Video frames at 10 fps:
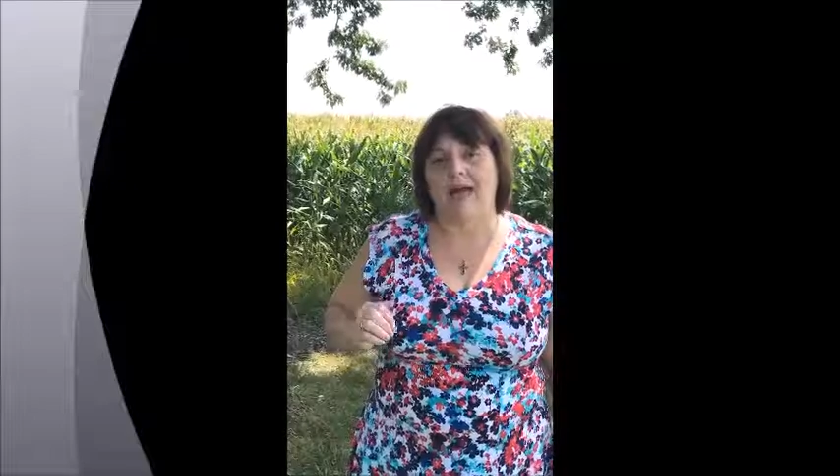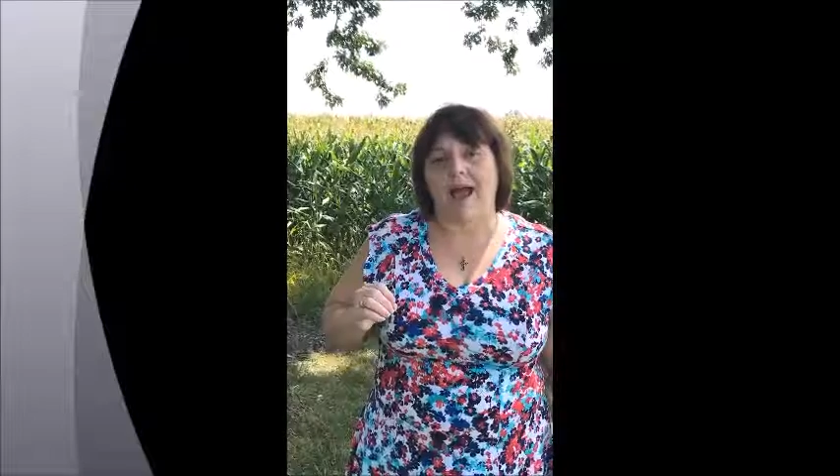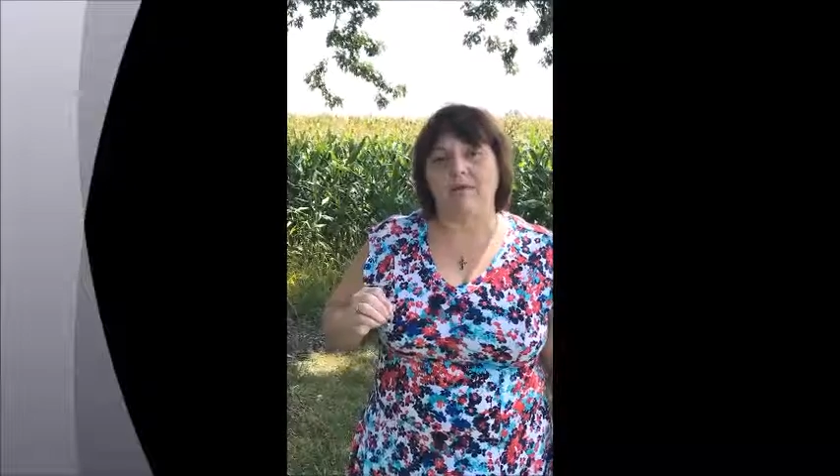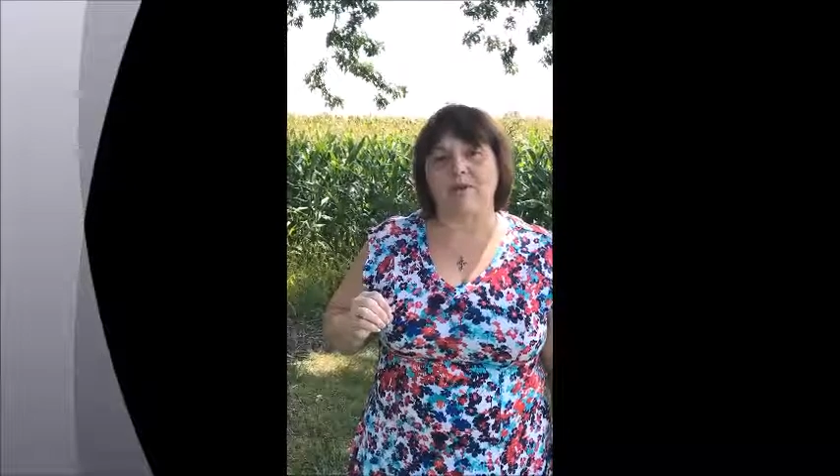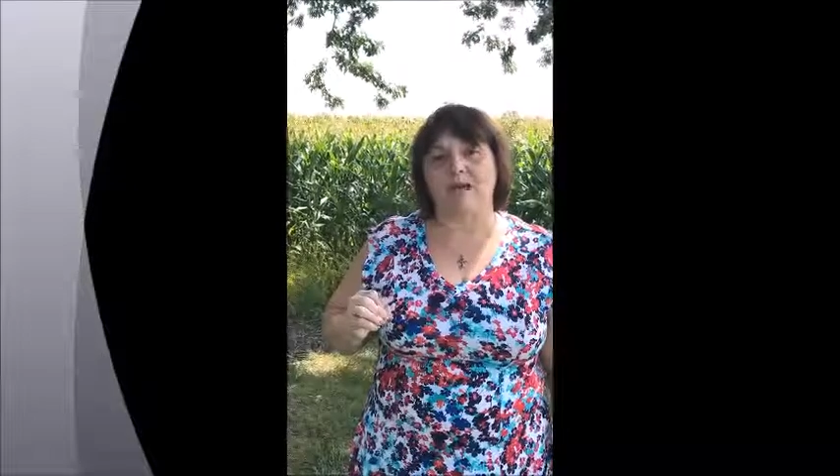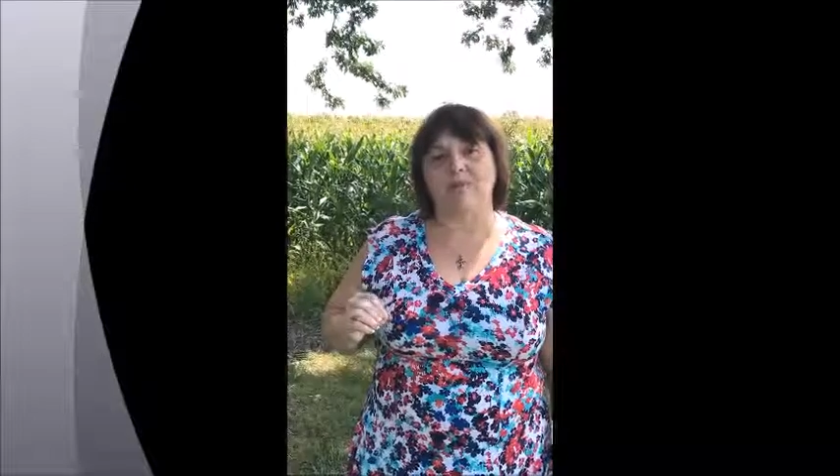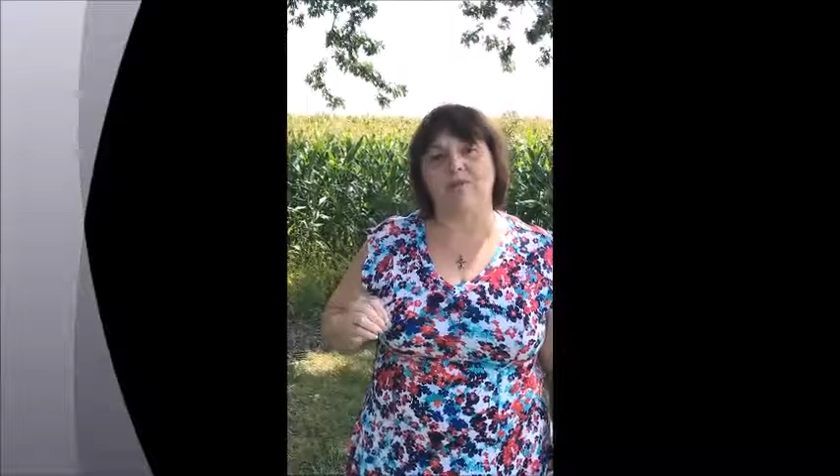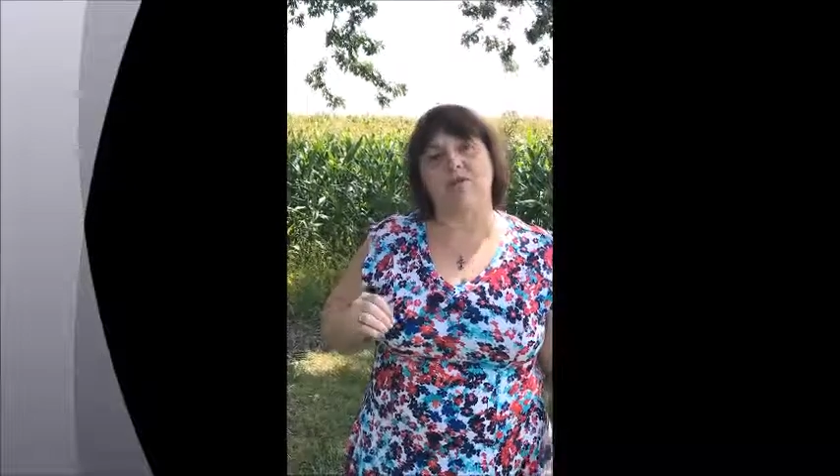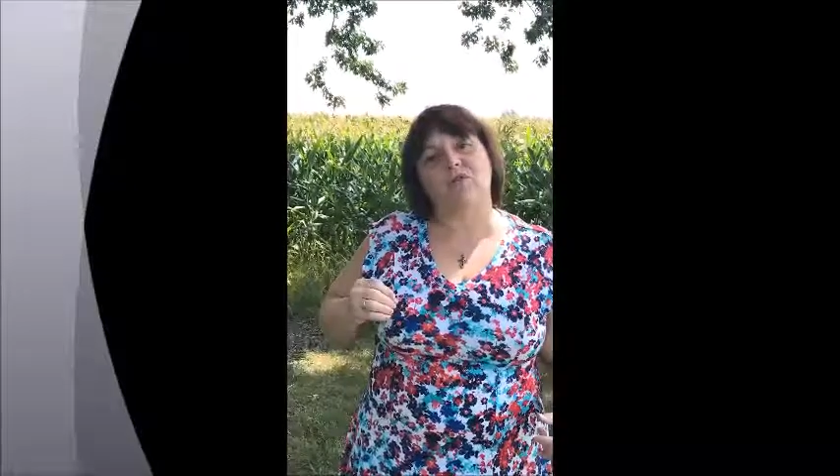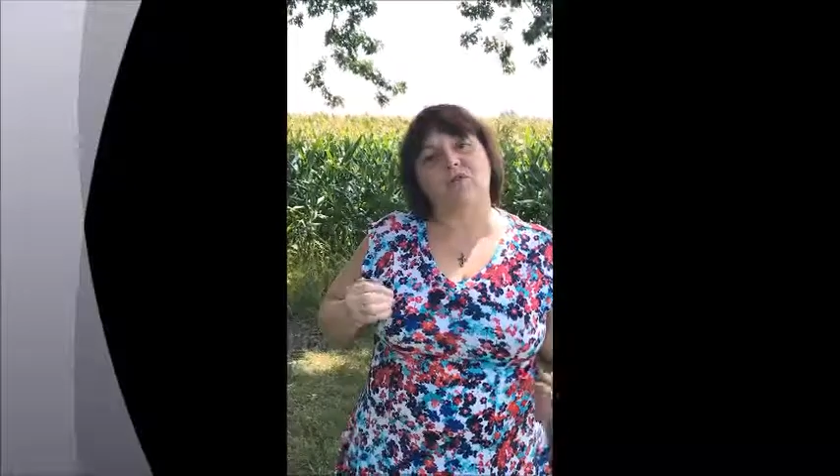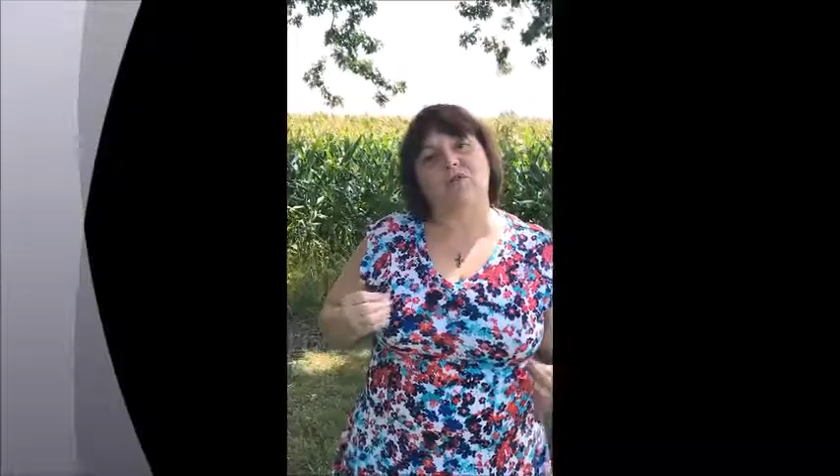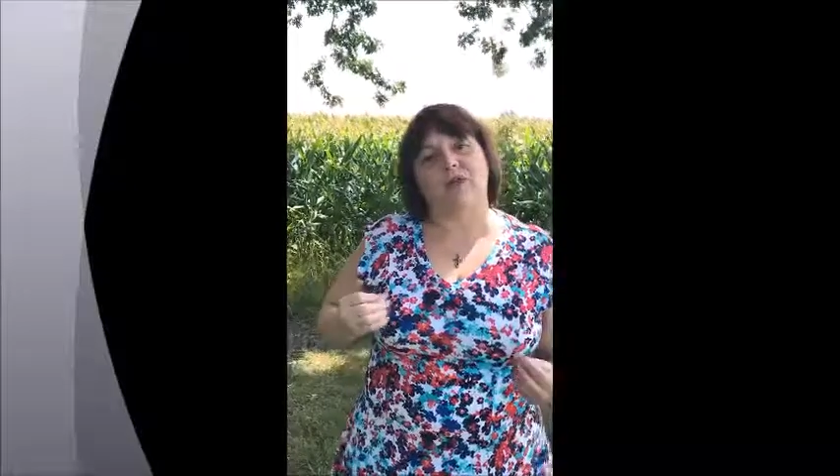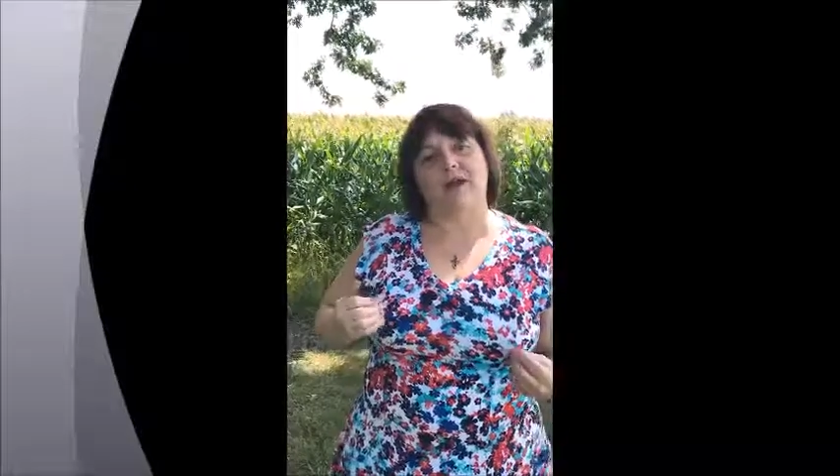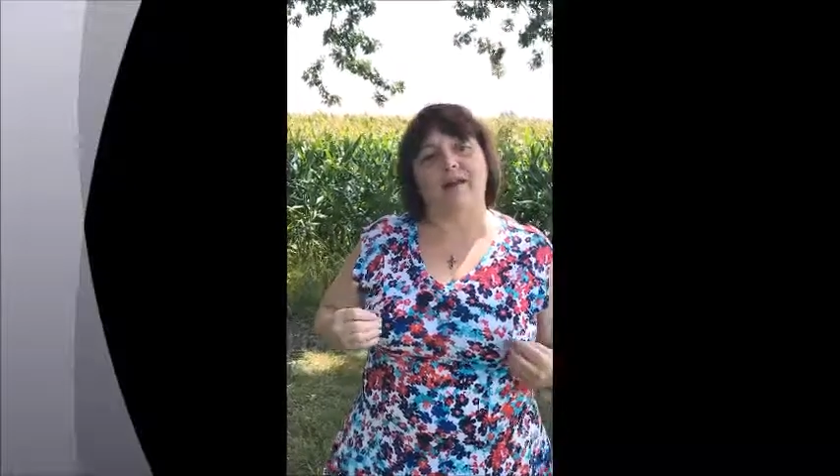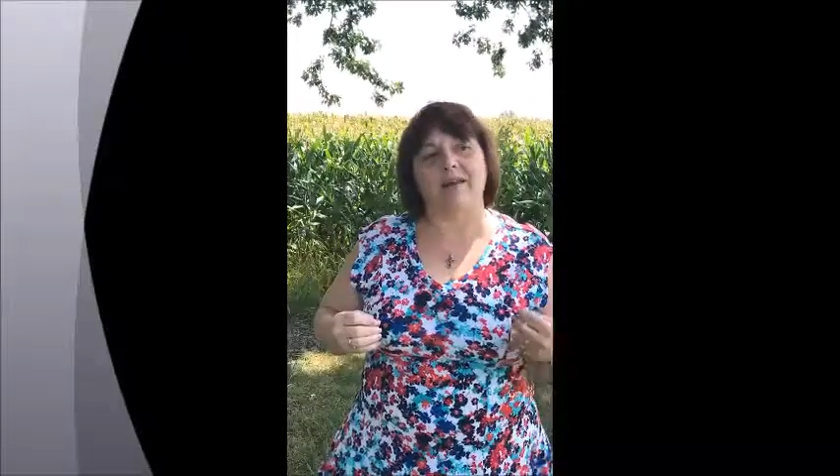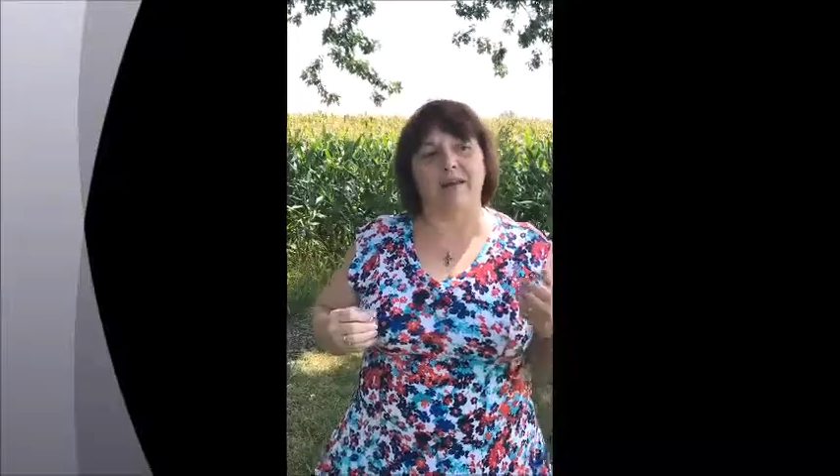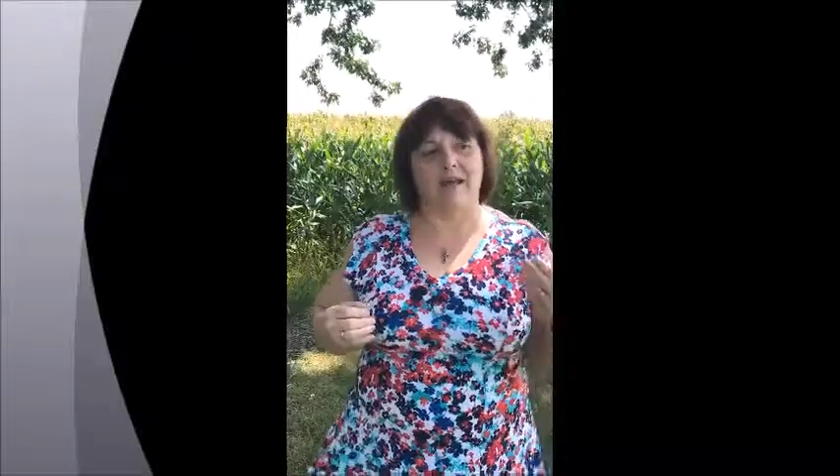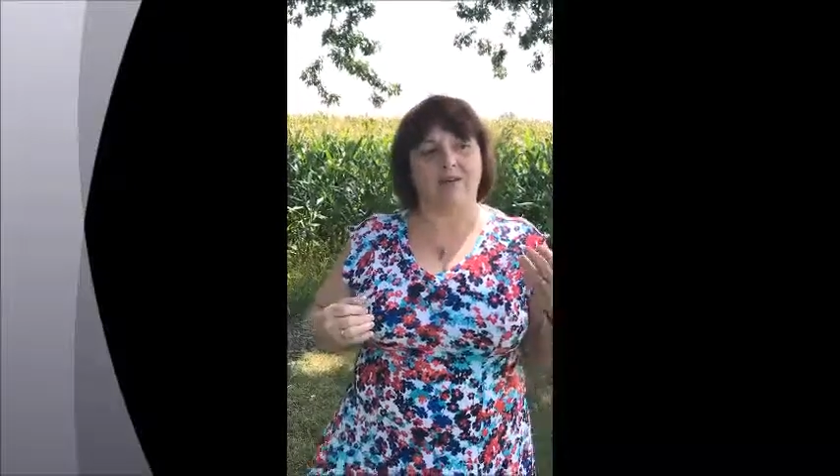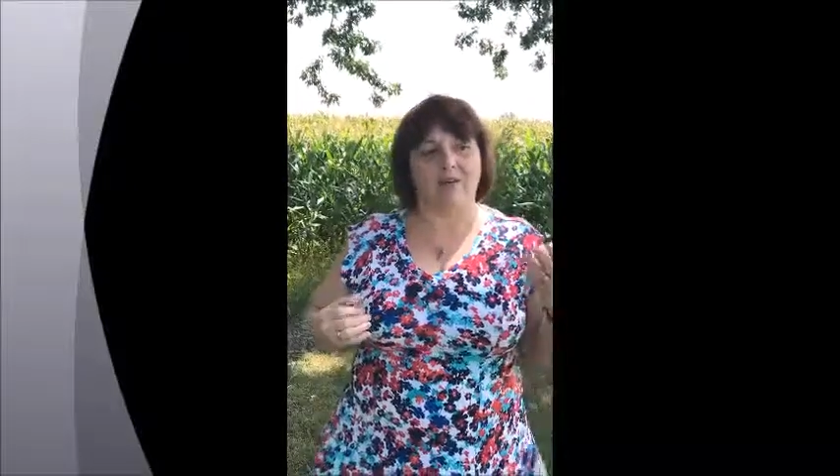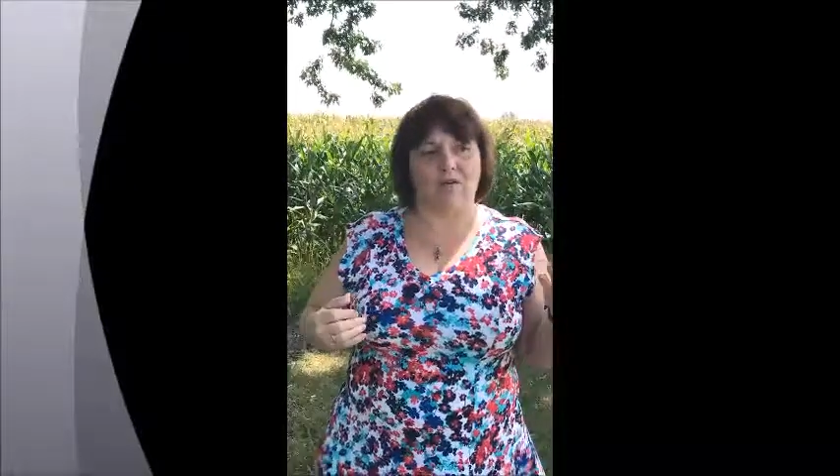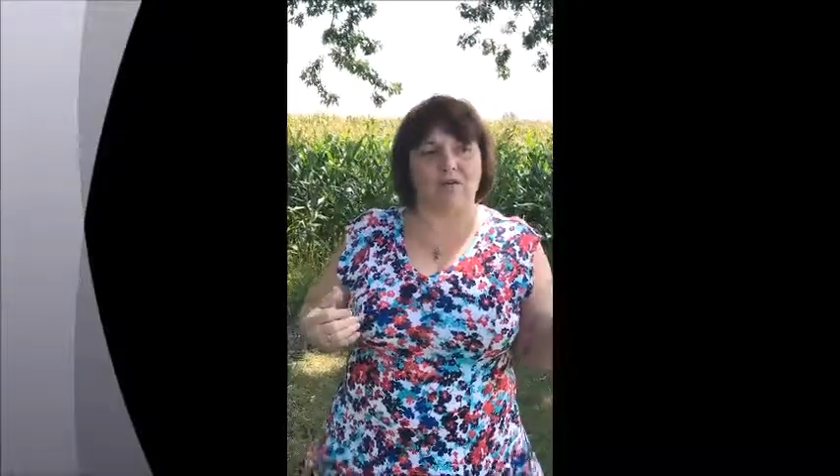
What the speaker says: How many times have you you